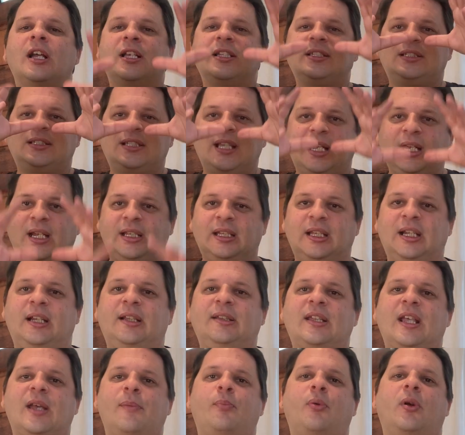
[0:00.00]
sending
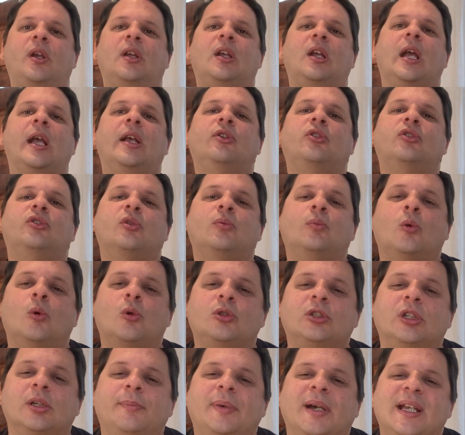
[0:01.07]
that prayer into the
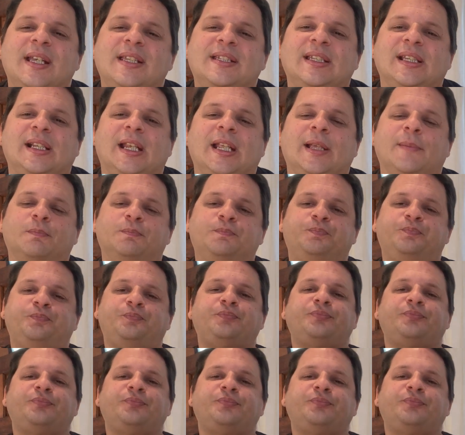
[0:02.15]
water, basically.